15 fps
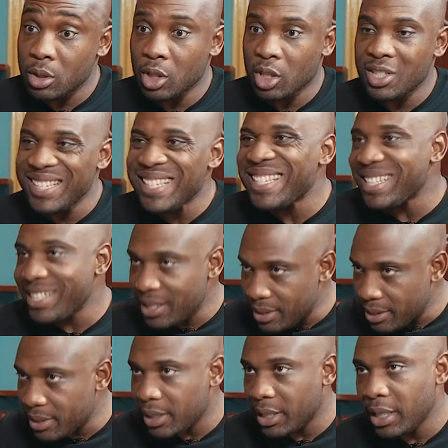mm-hmm. the
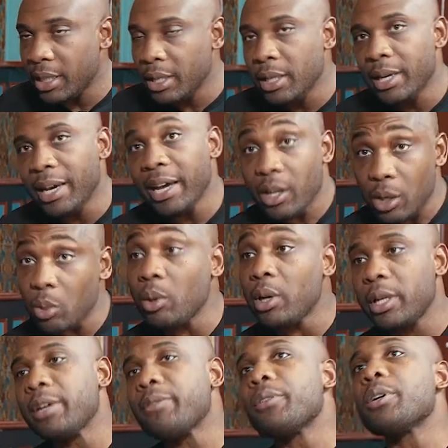consistency yeah. mm-hmm. and the mm-hmm.
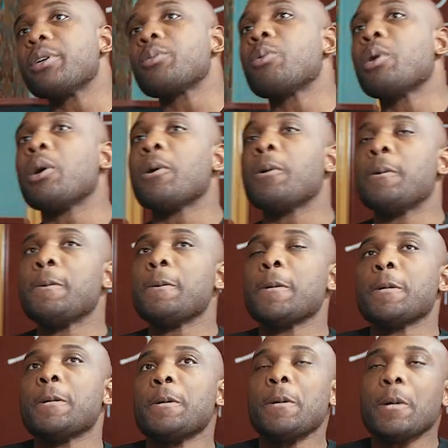quality of it as well,
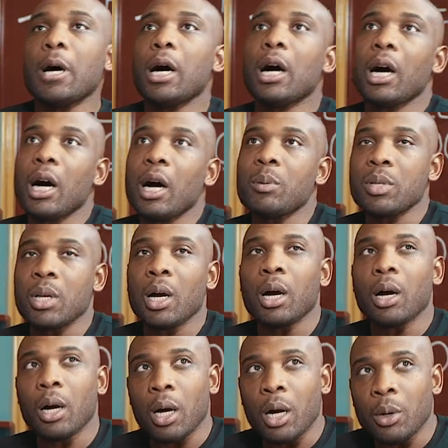mm-hmm. I was like,
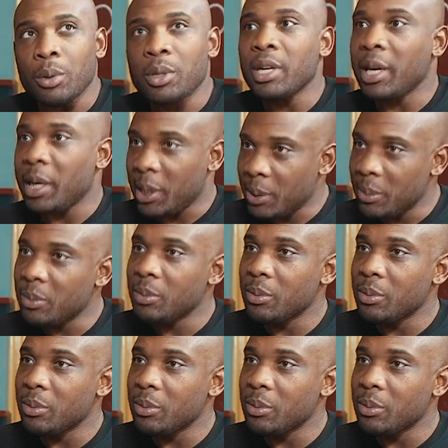okay,